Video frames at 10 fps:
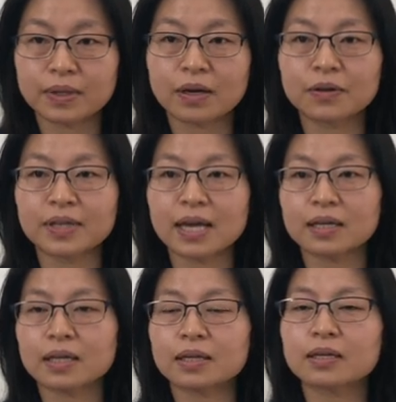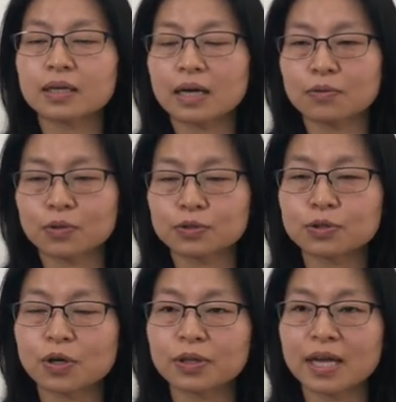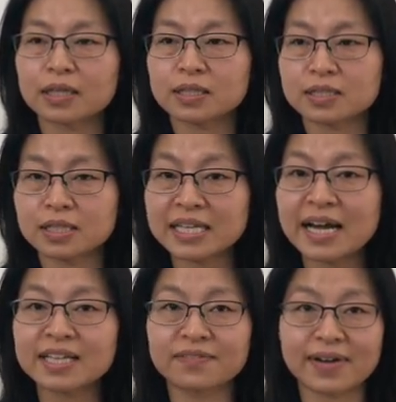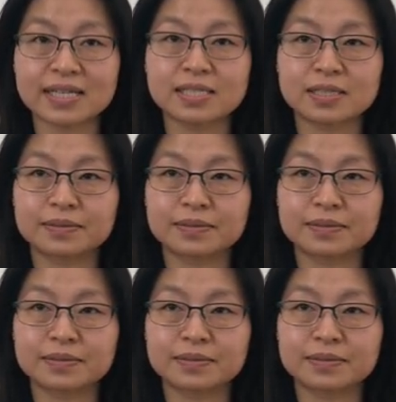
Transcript: attack. I'm going to attack this T I device.